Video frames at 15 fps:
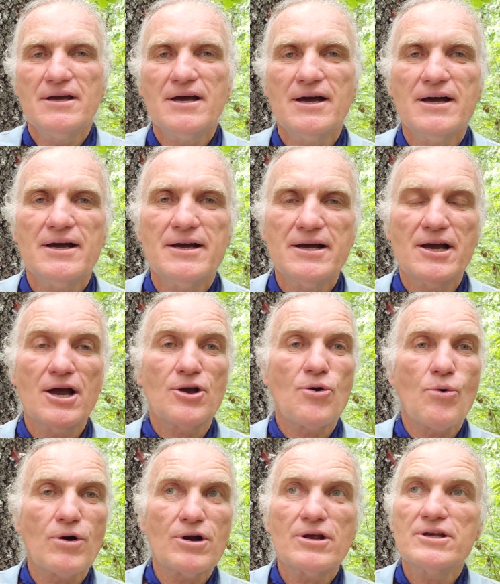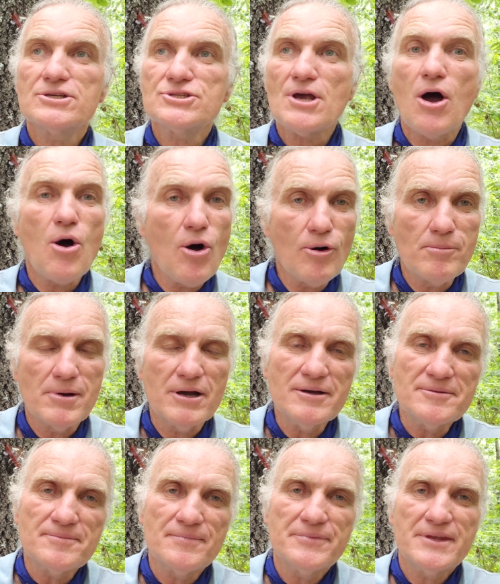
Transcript: uh, Quercus alba.